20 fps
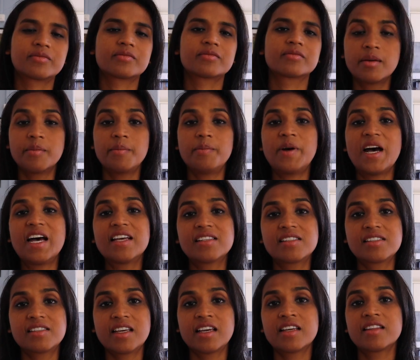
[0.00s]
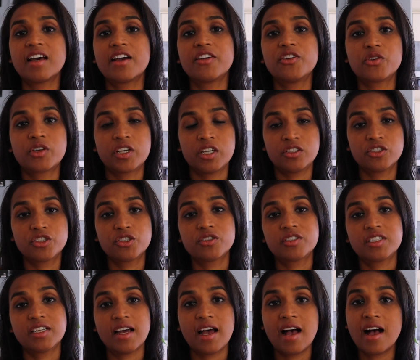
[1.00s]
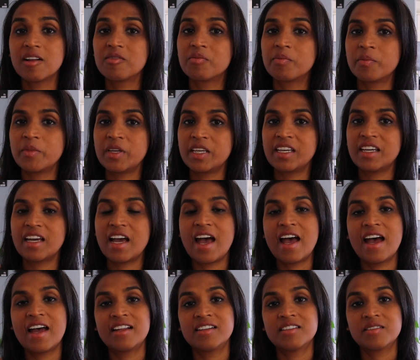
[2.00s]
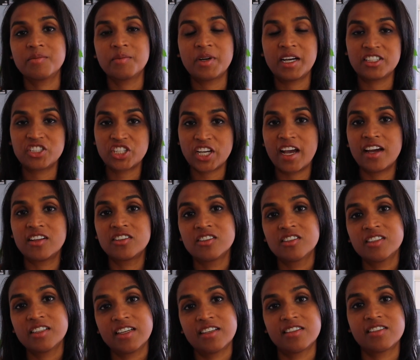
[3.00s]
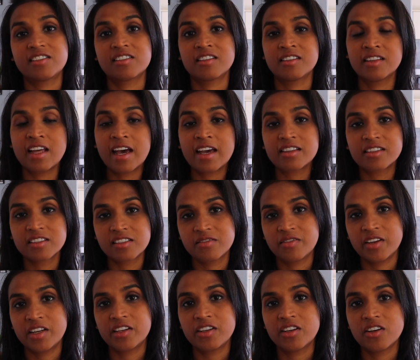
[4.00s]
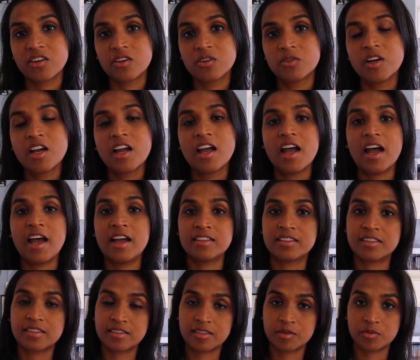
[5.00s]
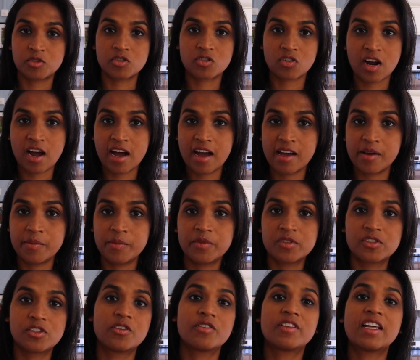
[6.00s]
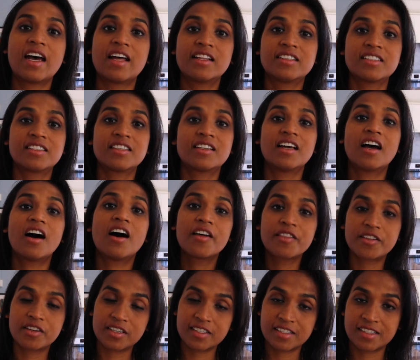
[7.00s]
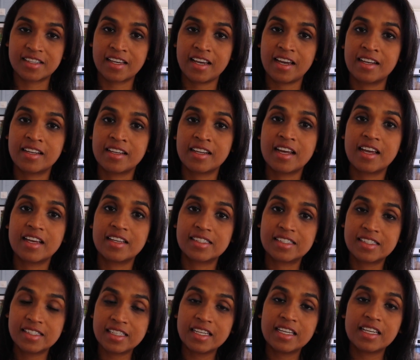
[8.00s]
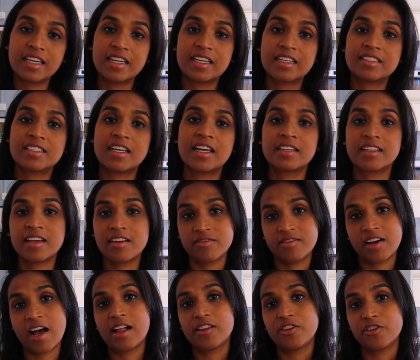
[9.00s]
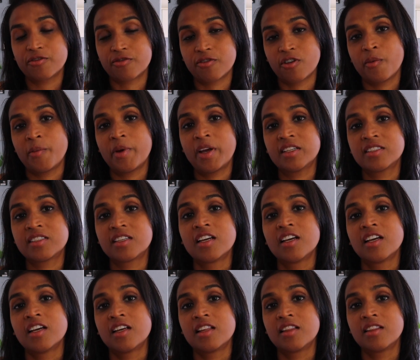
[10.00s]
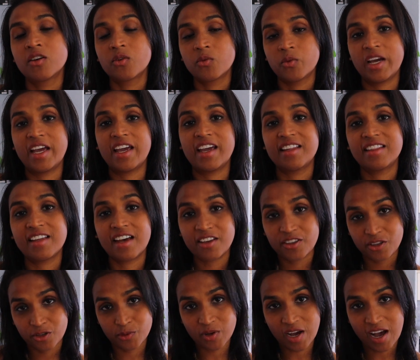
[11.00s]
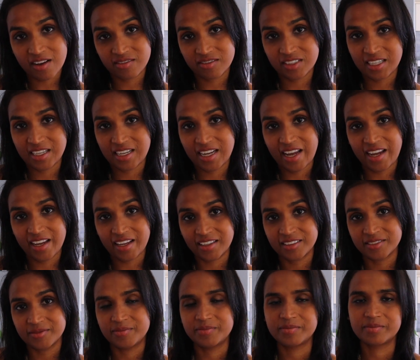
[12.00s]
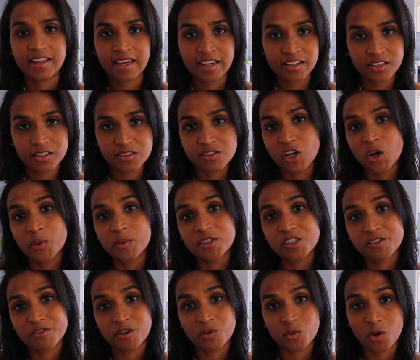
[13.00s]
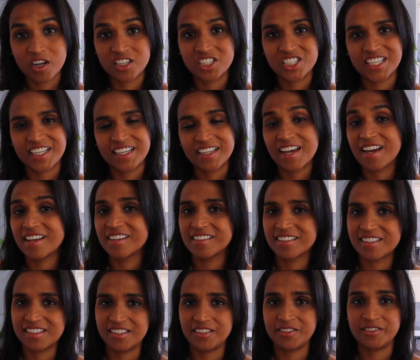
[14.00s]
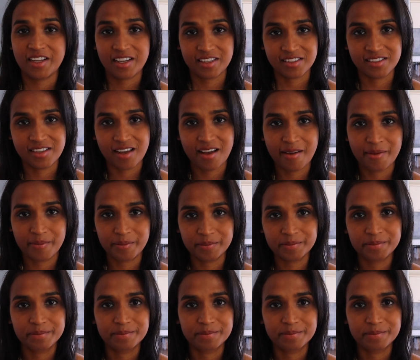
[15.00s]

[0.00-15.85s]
The best thing that you can do to help me and my channel is to like this video and to subscribe so that others can see it and get value from it the way that you have today. Thank you so much for watching, and I'll see you next time.